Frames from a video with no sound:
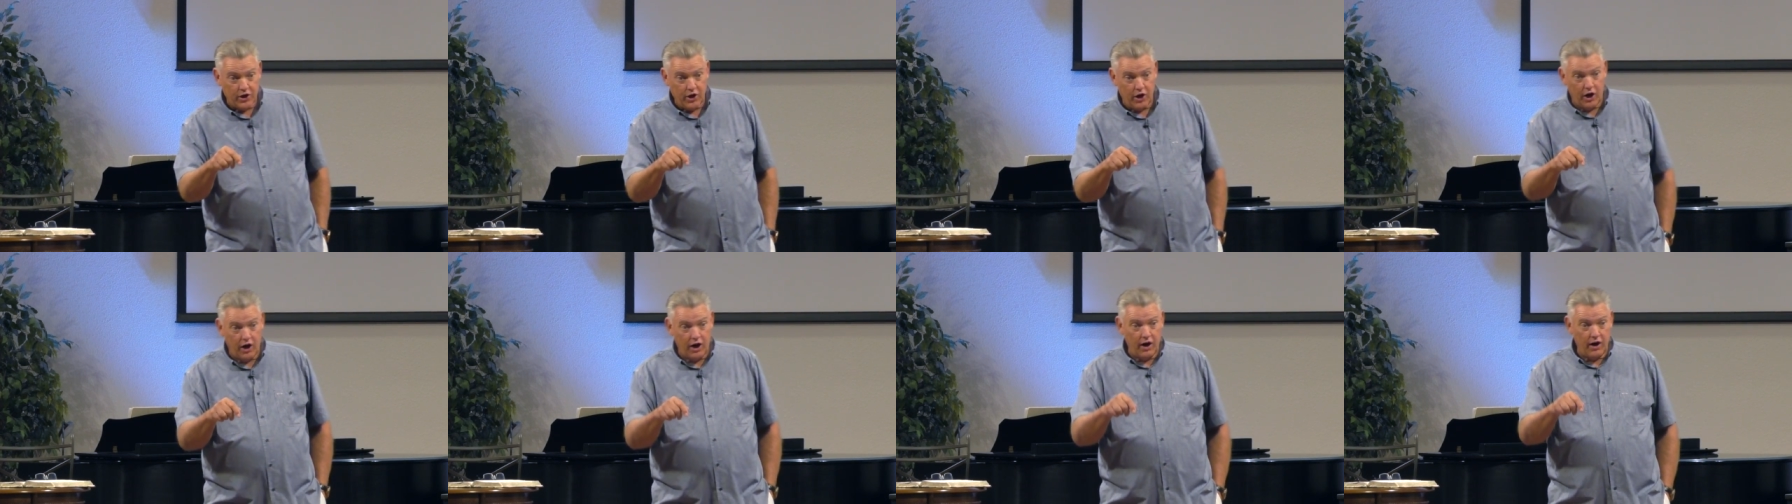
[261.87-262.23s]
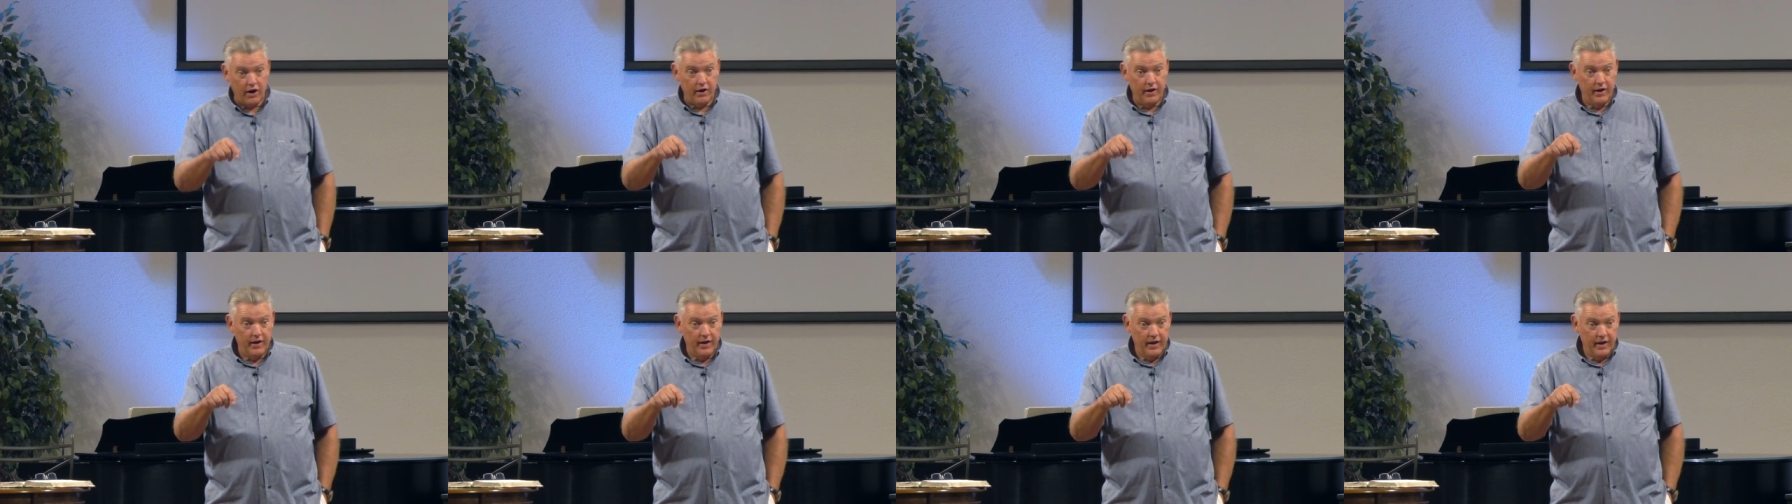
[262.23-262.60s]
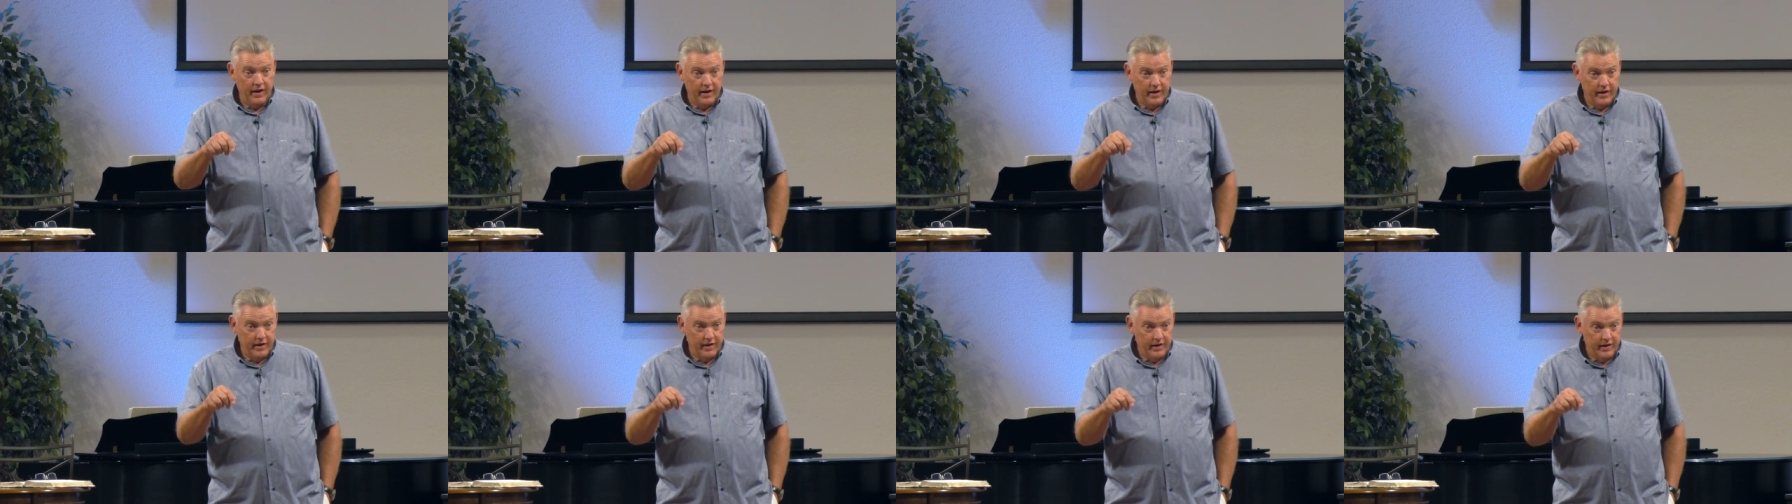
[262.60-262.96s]
car
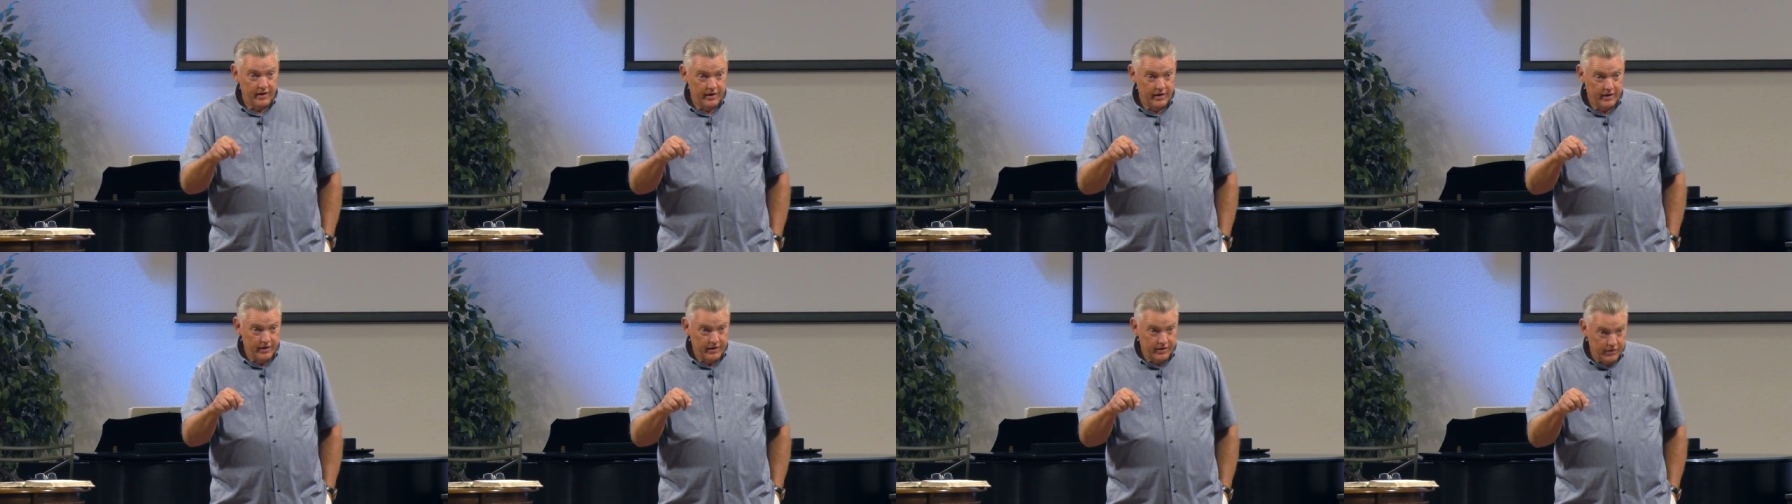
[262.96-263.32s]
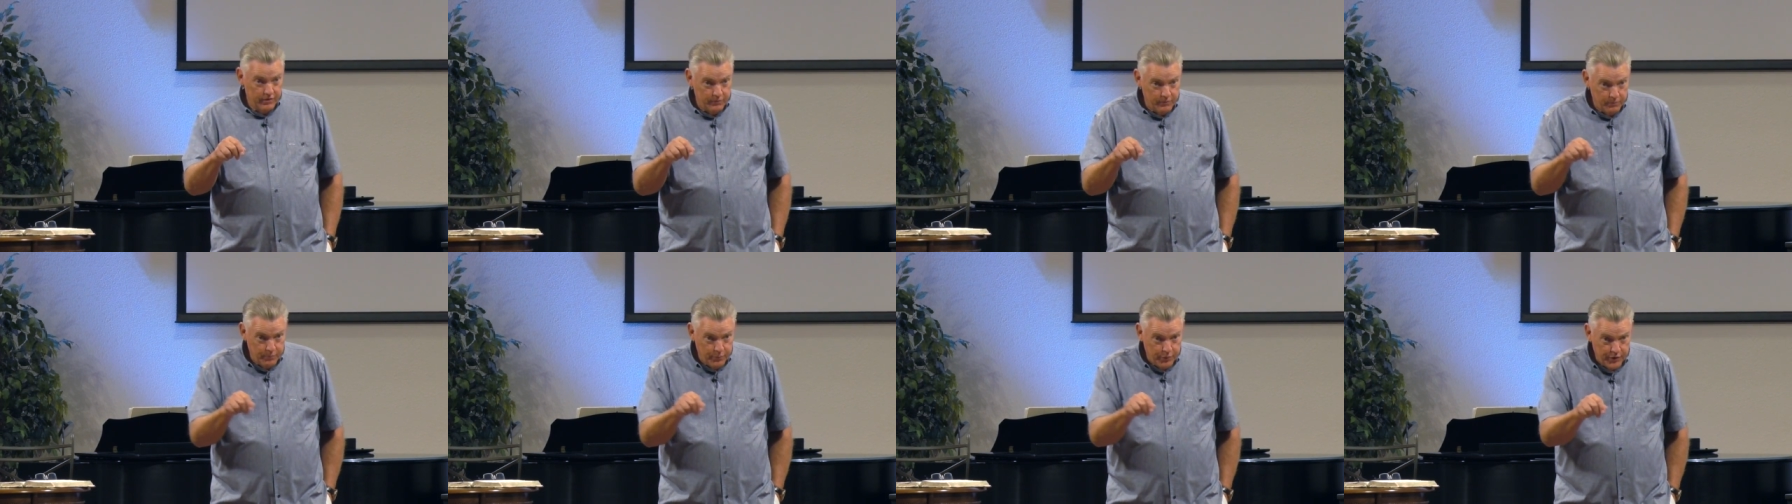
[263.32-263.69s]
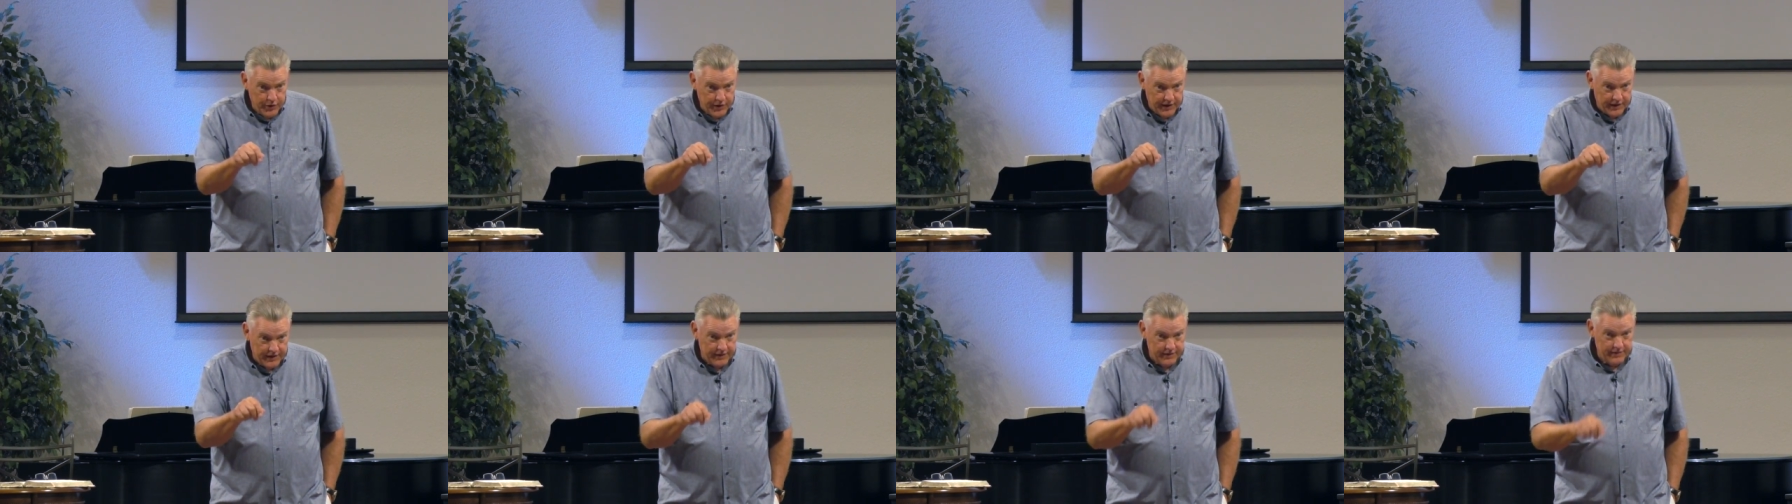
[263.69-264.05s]
you can
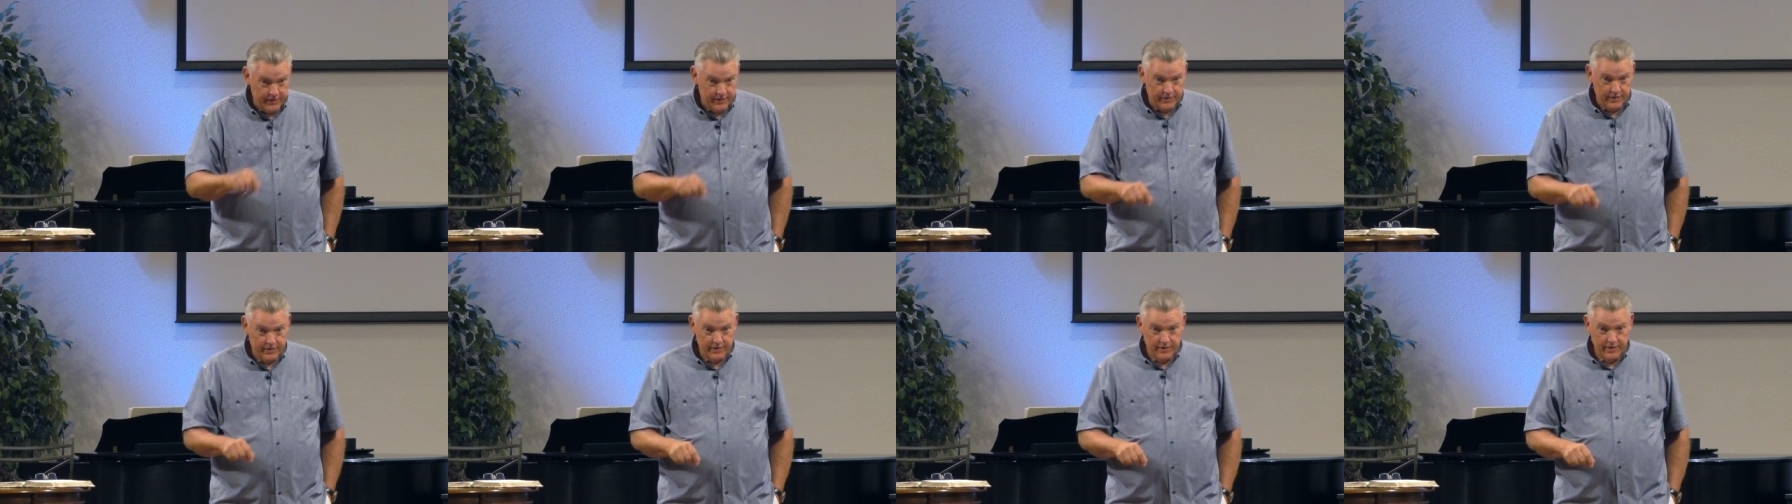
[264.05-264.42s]
put it.